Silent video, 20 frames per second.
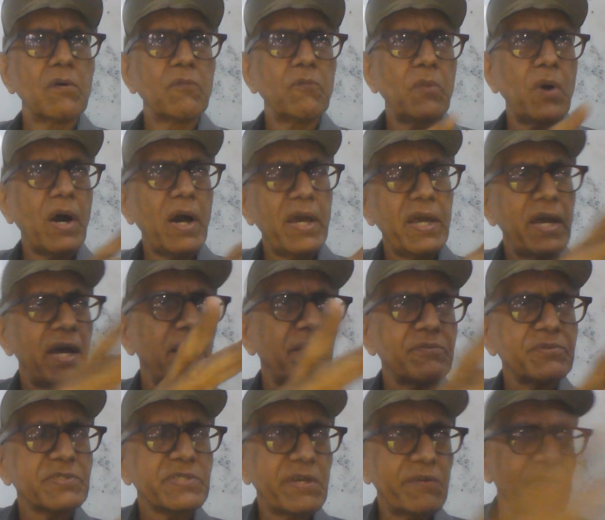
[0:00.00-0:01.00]
I have
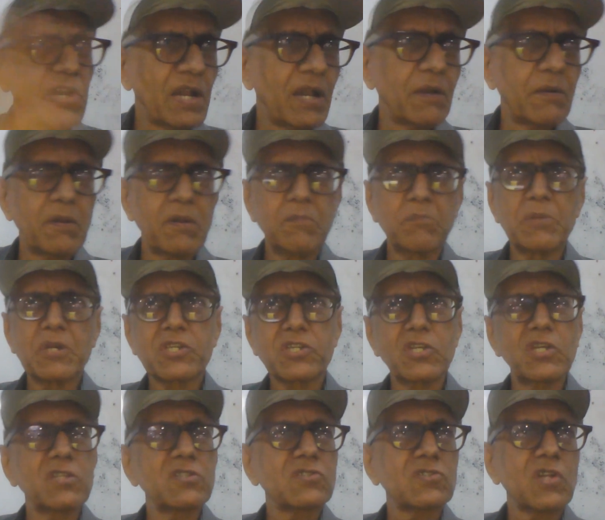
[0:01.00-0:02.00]
several
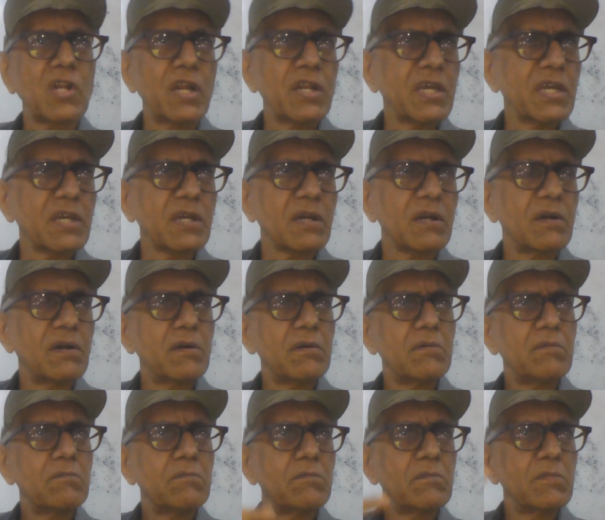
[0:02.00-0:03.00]
machines running
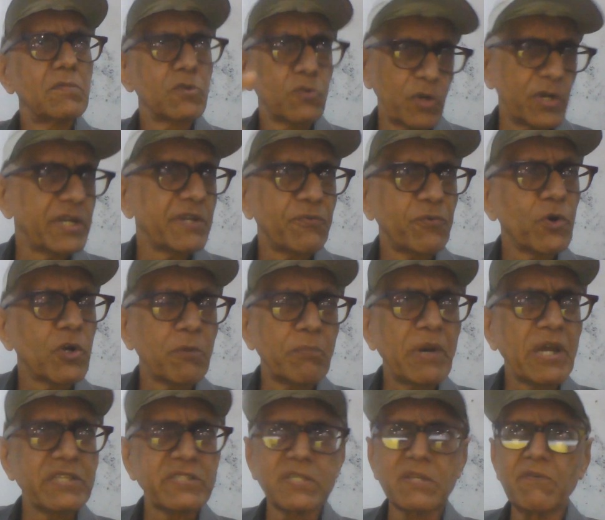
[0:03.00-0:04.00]

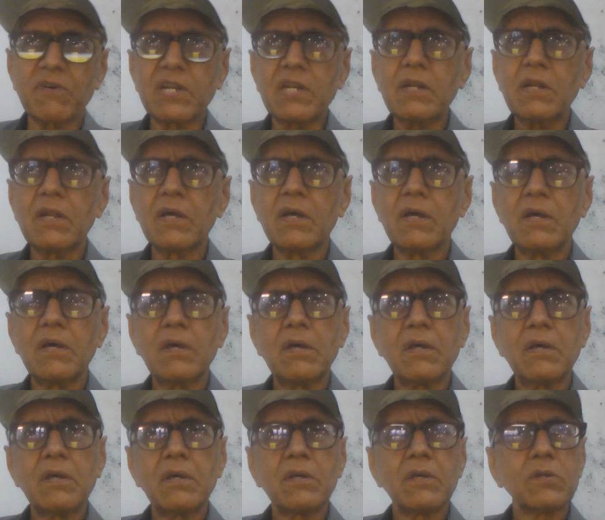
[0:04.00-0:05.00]
24/7,
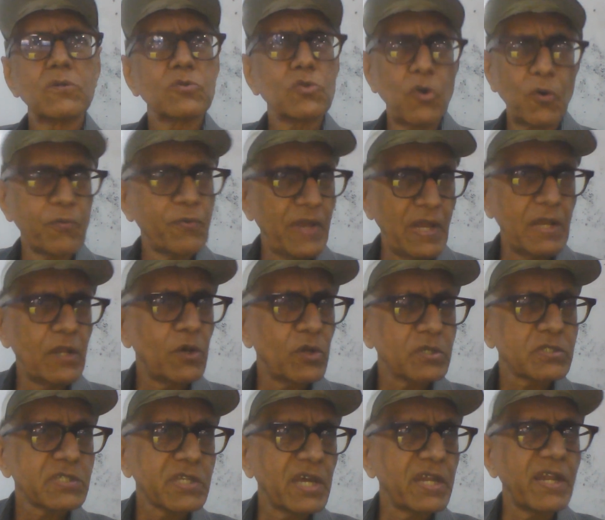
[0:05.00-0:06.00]
so
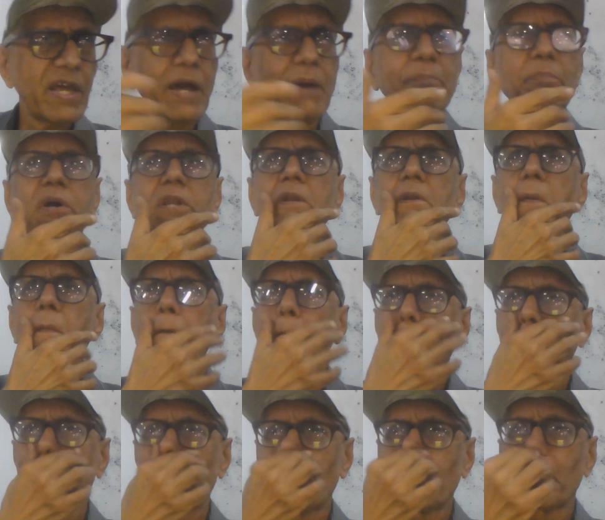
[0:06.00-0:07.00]
failures can happen,
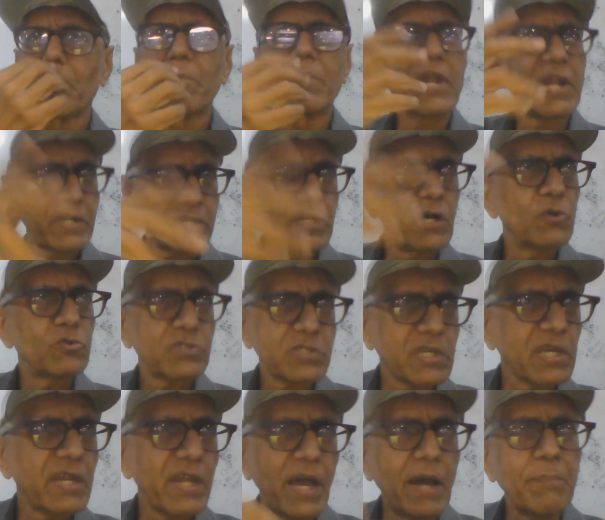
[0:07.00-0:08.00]
breakdowns
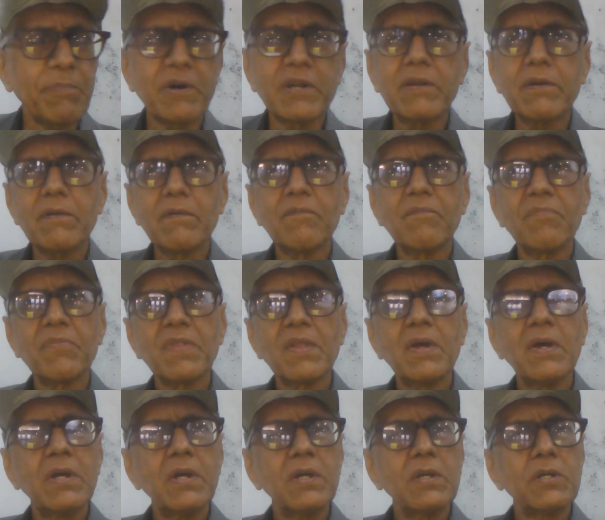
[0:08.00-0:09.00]
can happen.
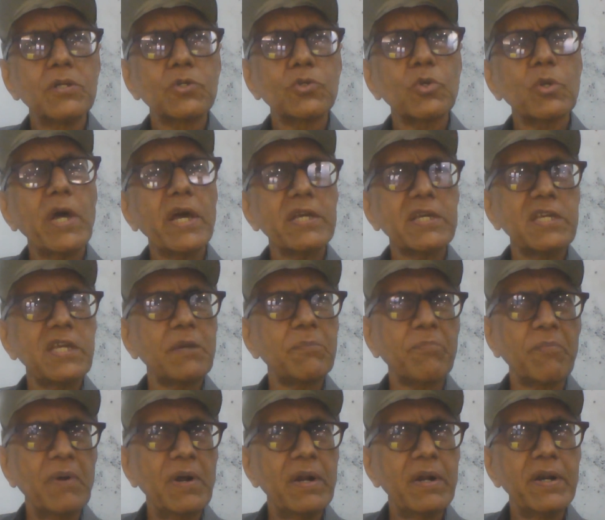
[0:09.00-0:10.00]
Should I keep
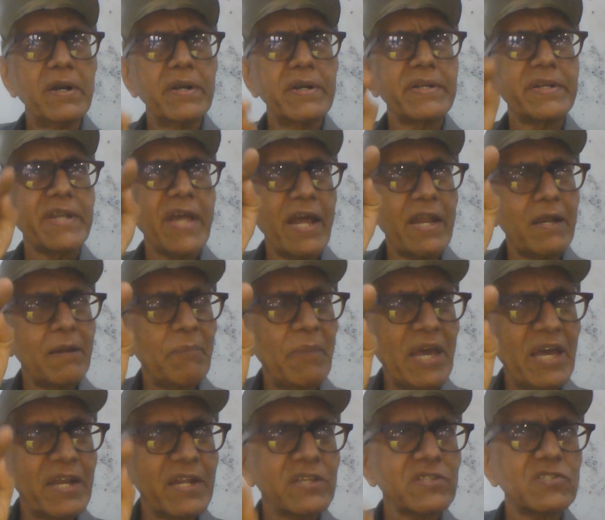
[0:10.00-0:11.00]
10
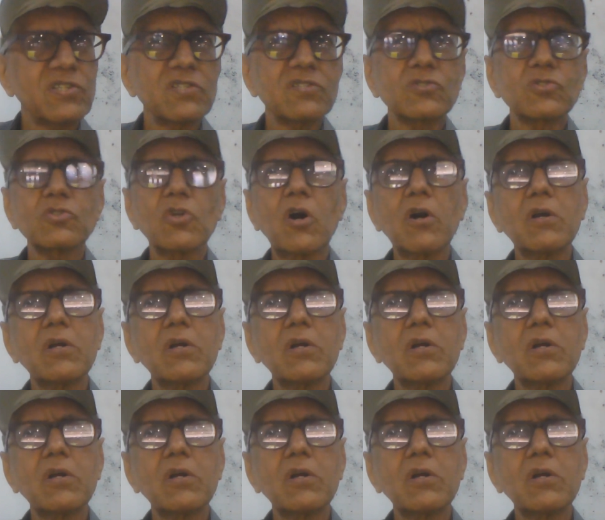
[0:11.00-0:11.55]
bearings in stock,